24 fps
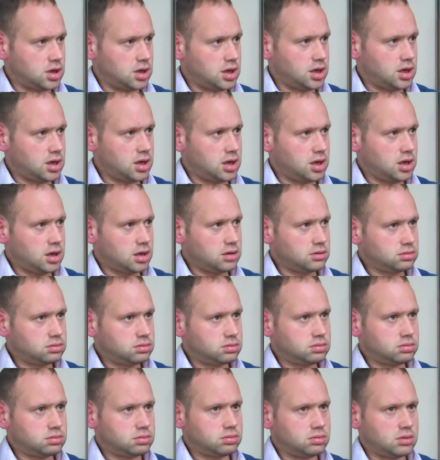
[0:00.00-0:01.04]
Uh,
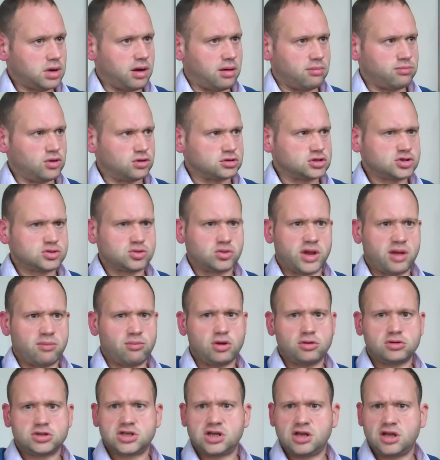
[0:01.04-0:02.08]
well, I'm not sure
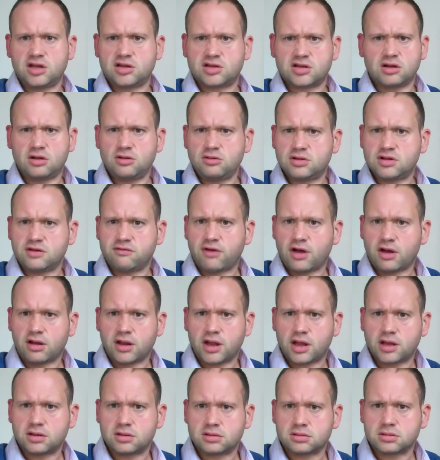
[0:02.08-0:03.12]
they're mutually exclusive, are
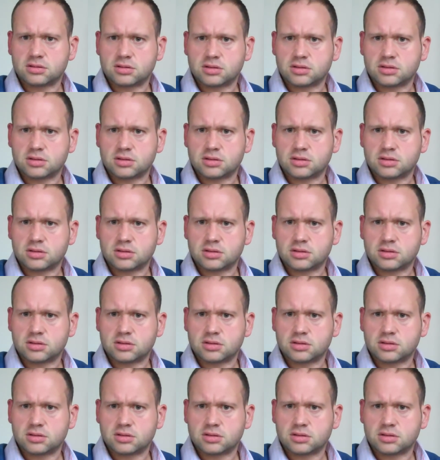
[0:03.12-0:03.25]
they?